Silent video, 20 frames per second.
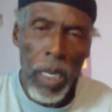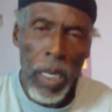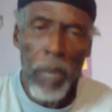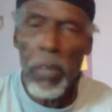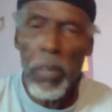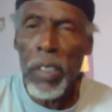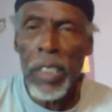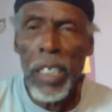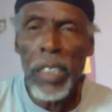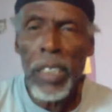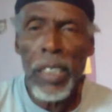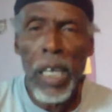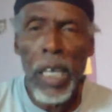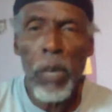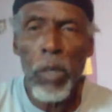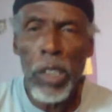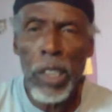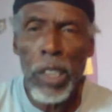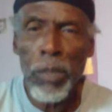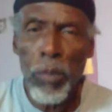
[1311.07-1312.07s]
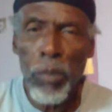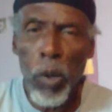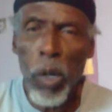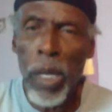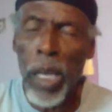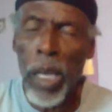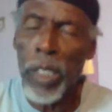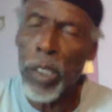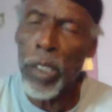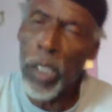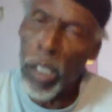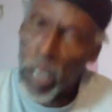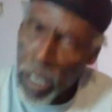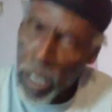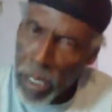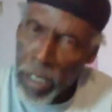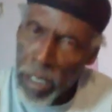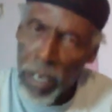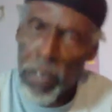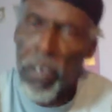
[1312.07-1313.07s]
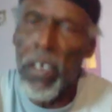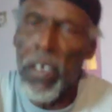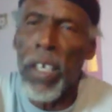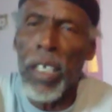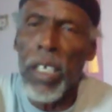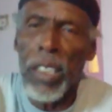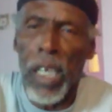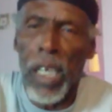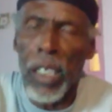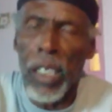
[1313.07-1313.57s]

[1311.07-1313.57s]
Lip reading: Ever since I was small, I used to look into things